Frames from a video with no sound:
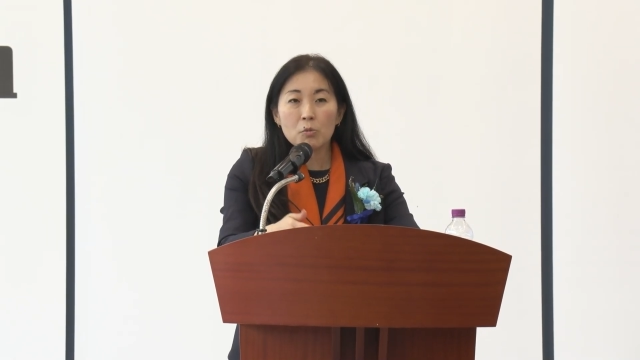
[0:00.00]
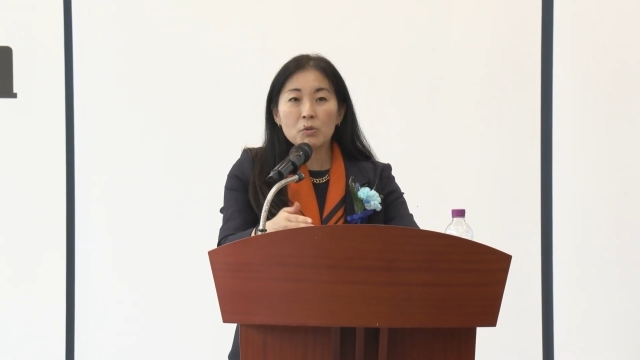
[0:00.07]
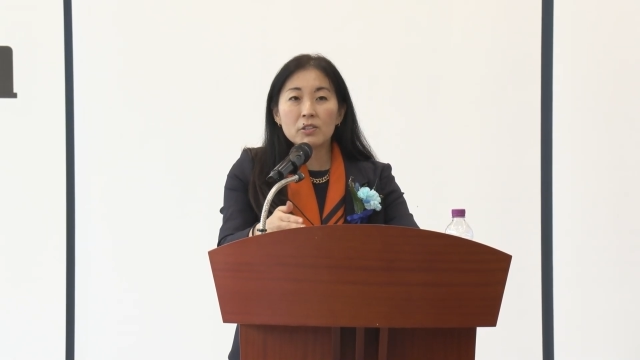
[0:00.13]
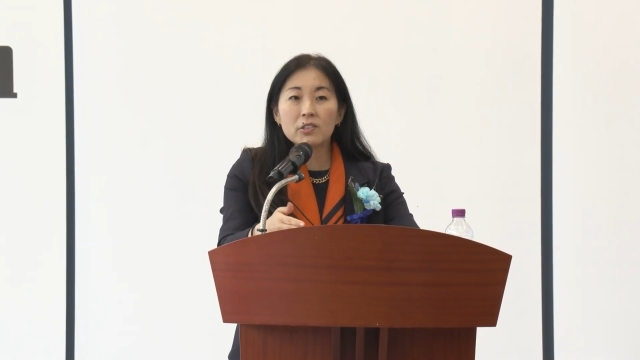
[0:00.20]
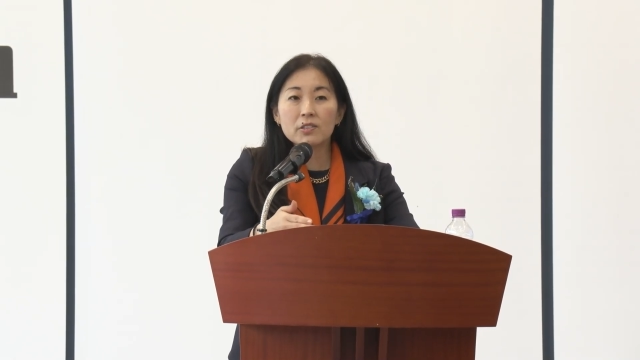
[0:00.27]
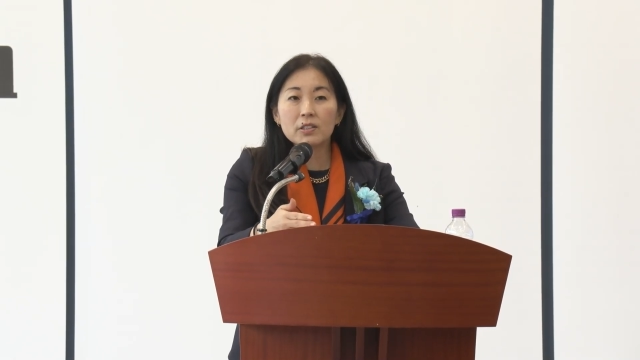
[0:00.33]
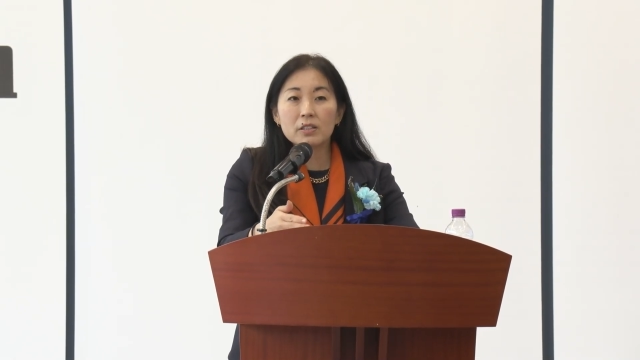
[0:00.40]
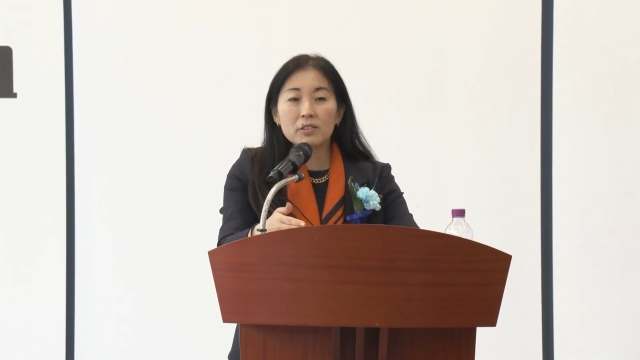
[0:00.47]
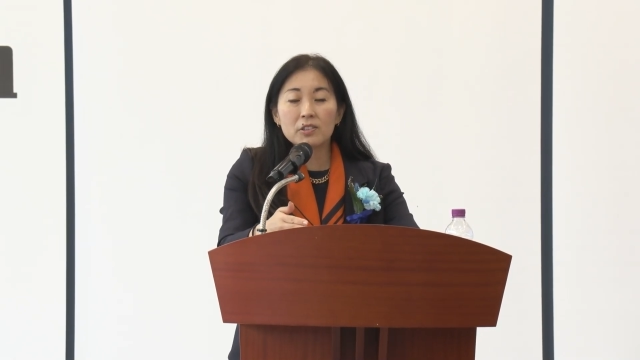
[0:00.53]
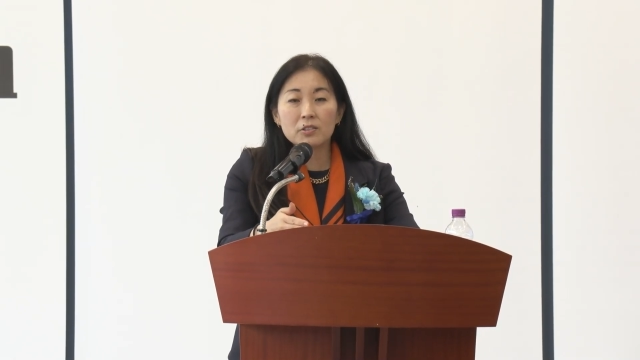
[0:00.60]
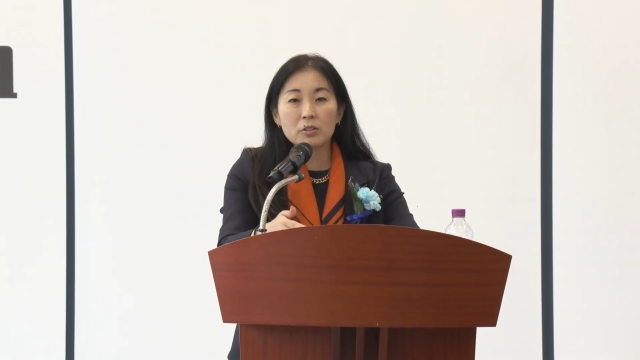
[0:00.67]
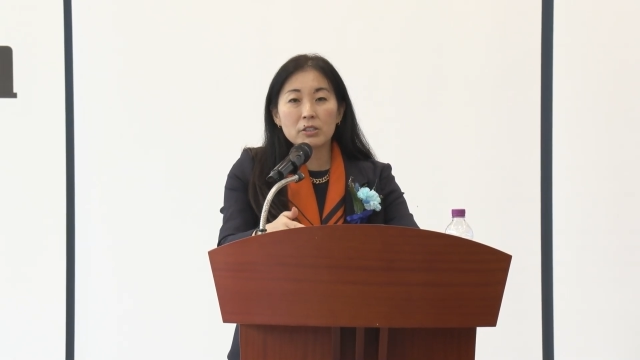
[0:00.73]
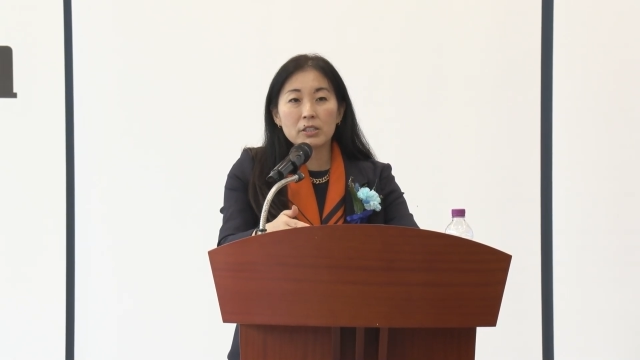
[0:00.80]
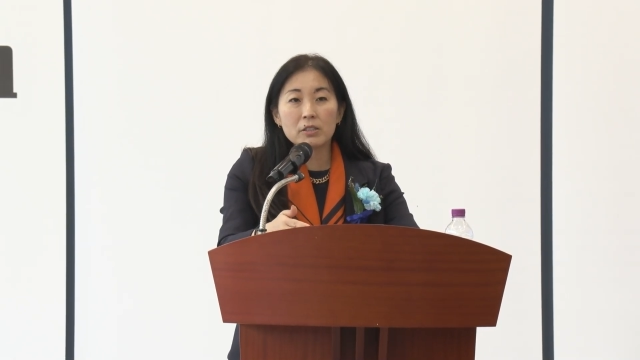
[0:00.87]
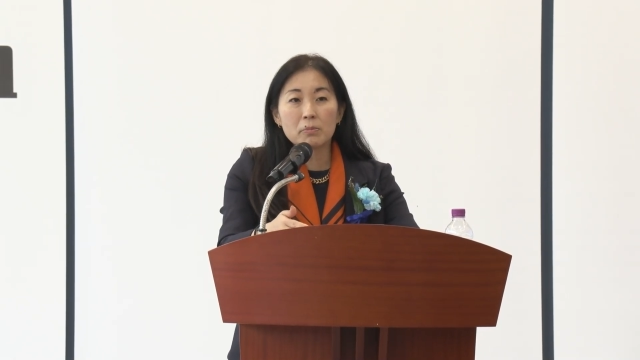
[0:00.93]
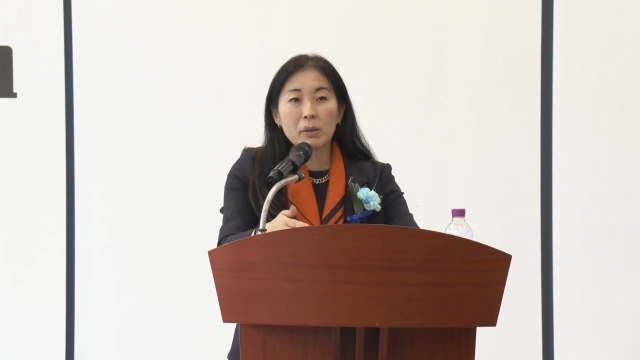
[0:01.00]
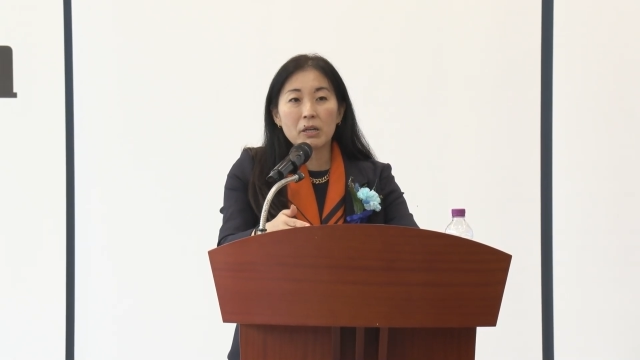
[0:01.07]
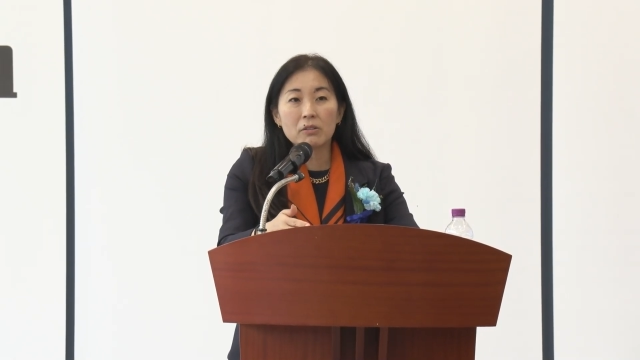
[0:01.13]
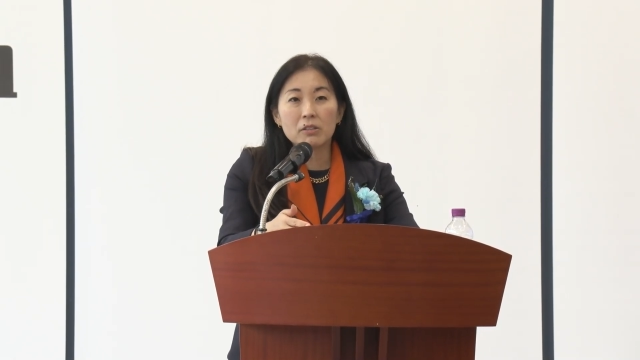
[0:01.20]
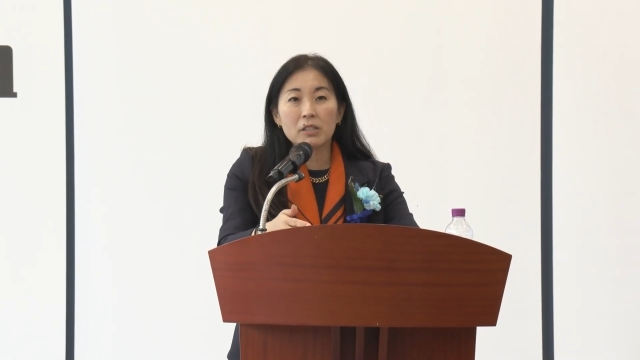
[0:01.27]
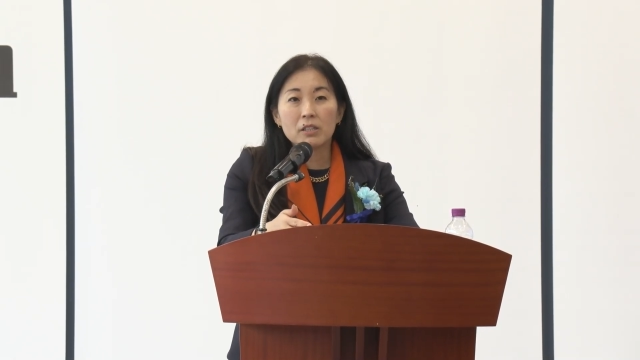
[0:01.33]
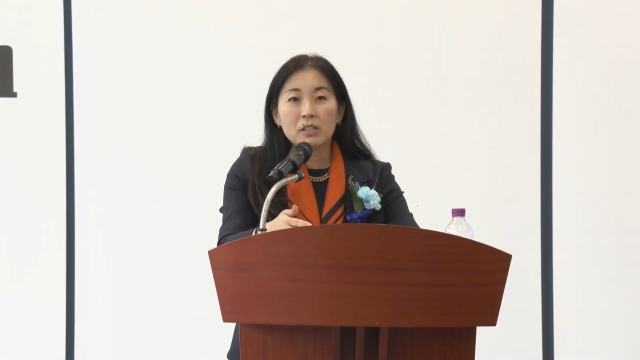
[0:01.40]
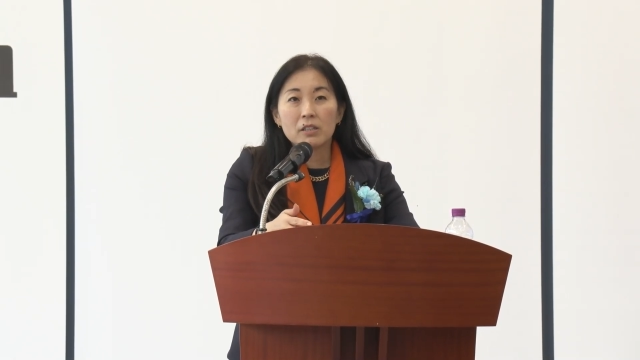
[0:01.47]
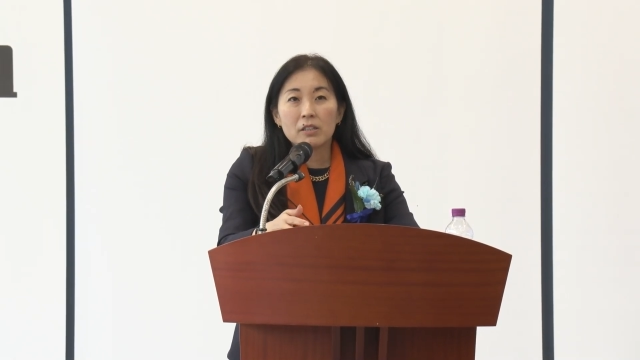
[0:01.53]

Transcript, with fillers: was started about